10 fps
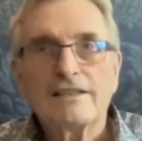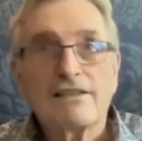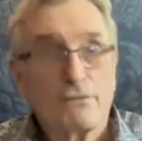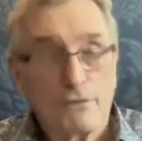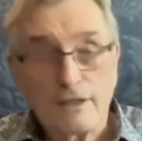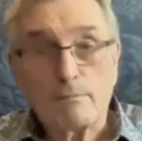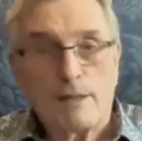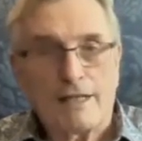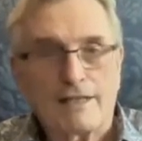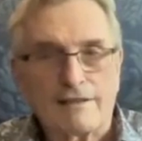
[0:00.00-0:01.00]
thrilled
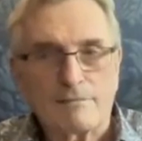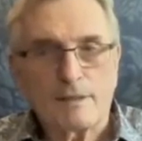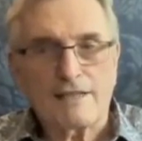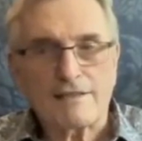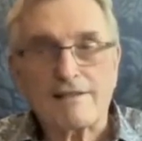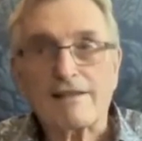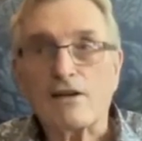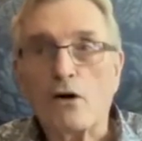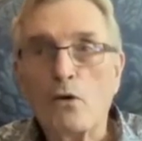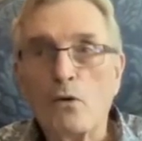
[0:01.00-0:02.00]
by it, because I
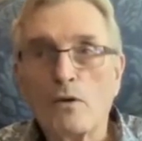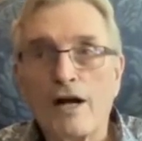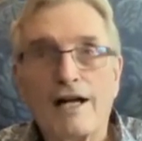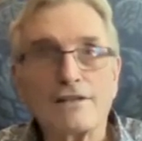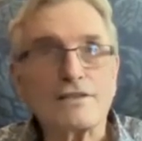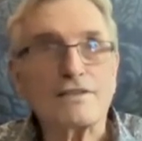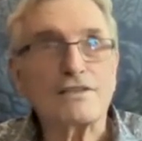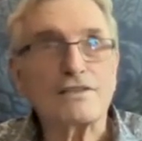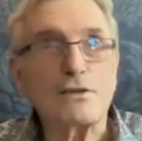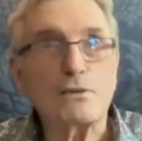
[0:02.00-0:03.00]
thought, oh gosh,
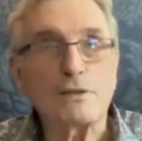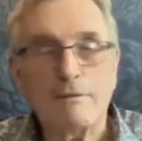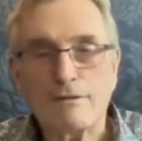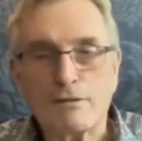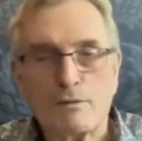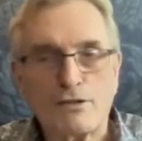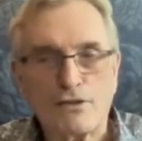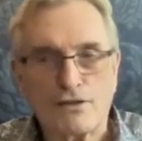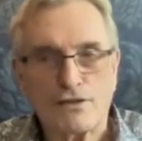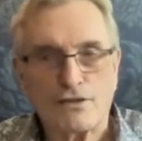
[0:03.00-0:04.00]
there's no limit to what
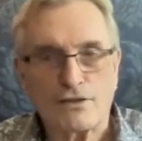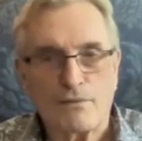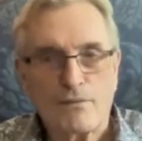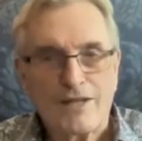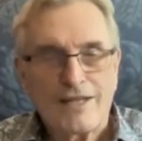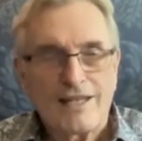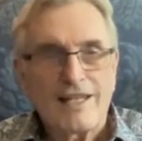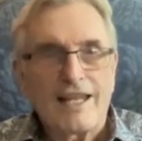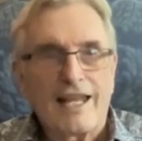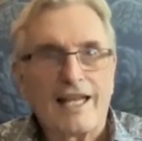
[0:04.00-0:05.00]
you can do.
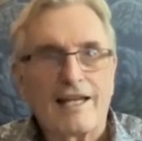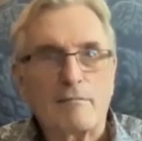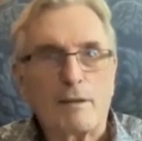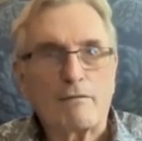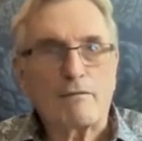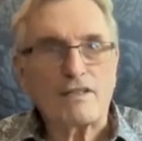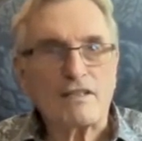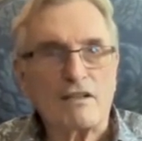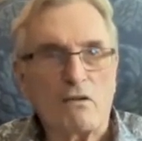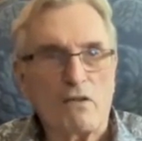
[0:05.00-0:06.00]
And my friend
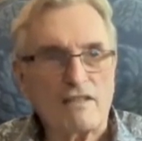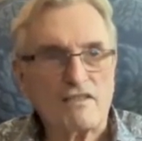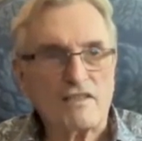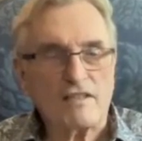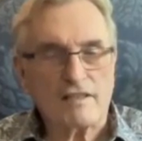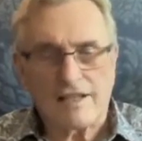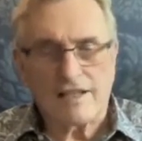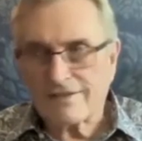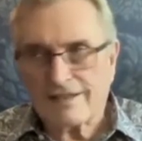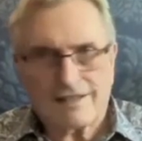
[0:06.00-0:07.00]
said, oh, that's
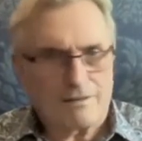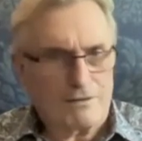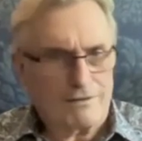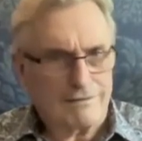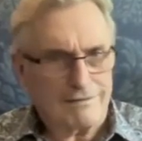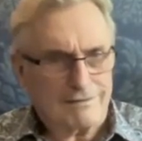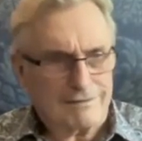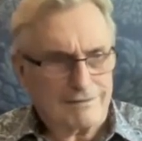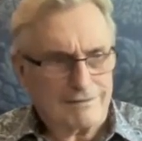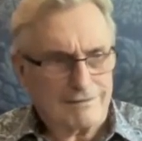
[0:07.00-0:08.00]
disgusting. And I went,
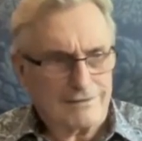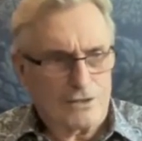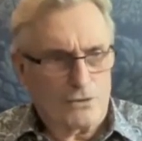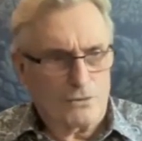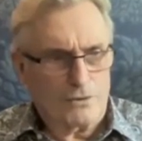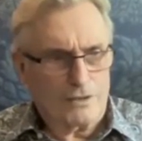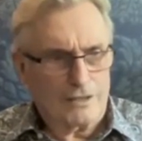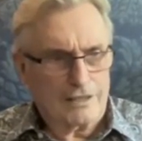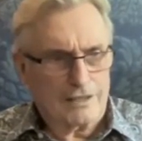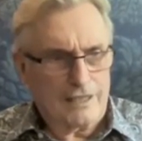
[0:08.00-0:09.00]

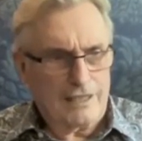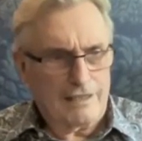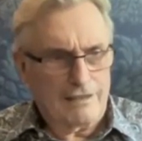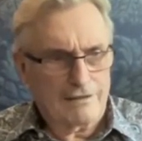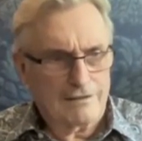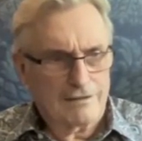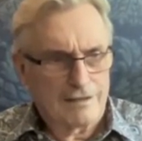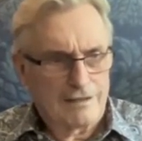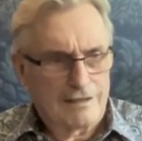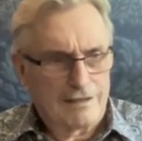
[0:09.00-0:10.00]
okay,
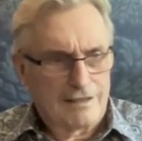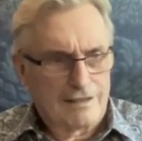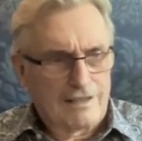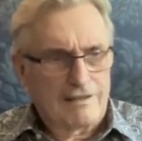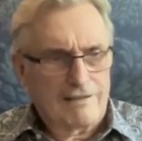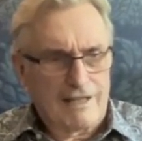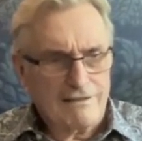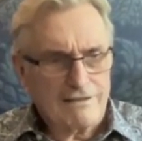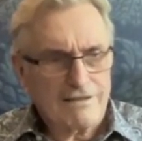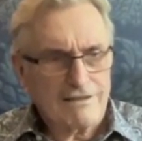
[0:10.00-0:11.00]

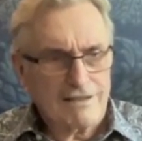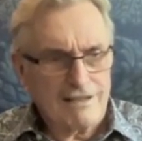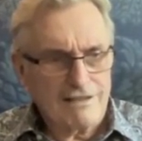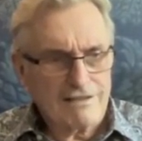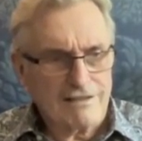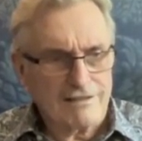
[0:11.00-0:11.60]
that's disgusting.